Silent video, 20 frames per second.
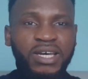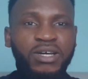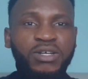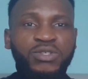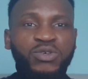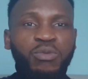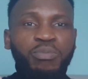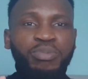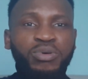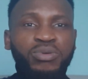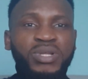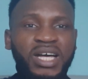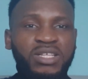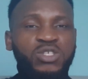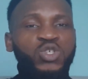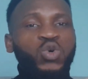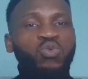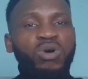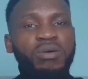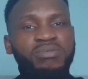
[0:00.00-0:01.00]
to put that
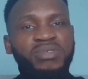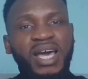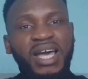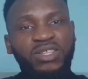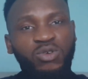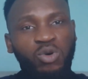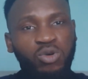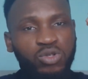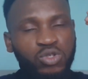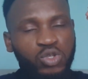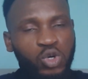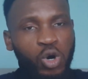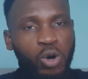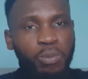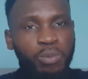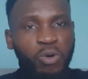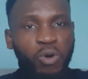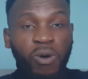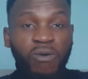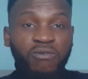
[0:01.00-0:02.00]
your website on top
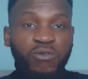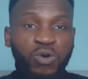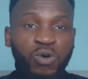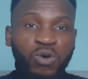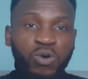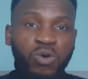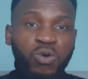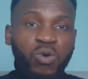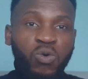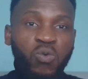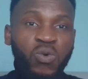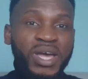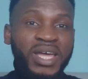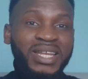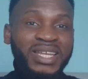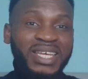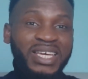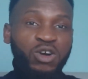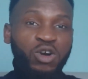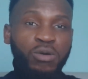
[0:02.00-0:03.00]
of Google when
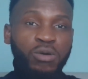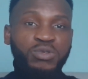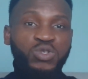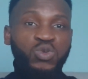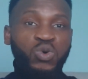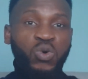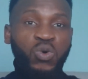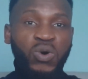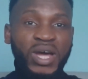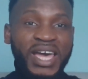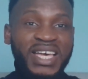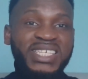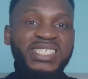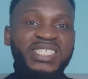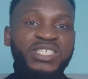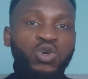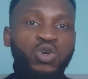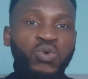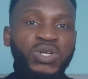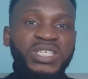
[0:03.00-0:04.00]
it comes to
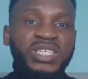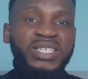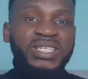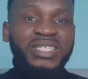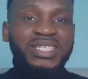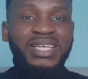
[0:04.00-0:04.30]
SEO, which is